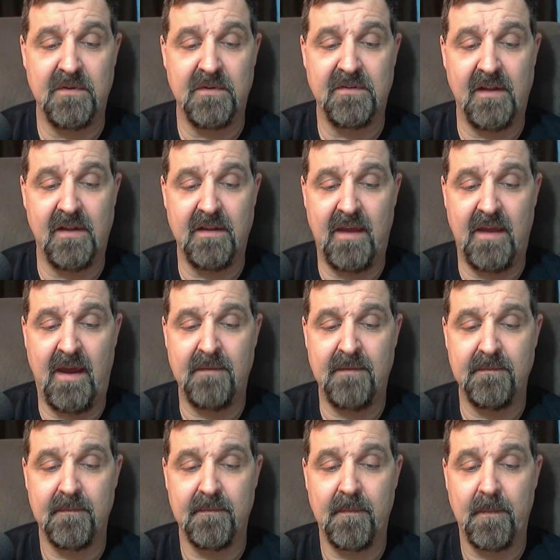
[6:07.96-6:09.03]
select that.
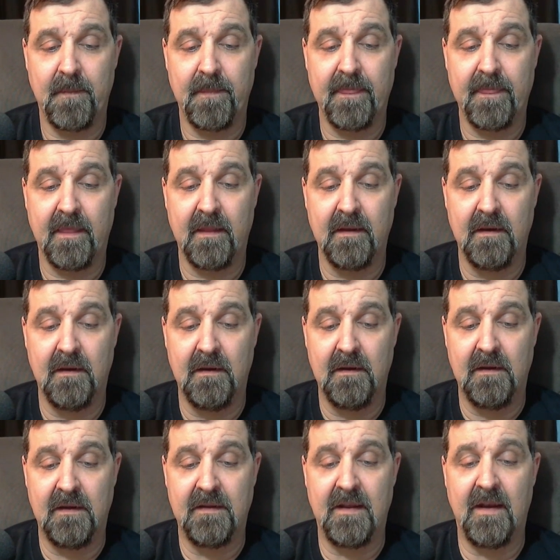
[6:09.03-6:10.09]

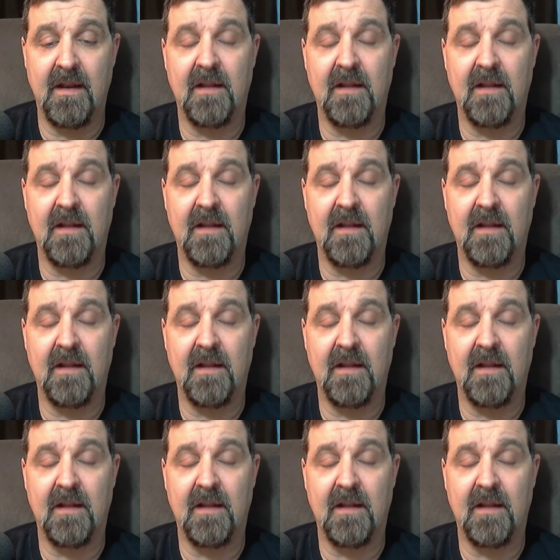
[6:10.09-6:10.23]
And then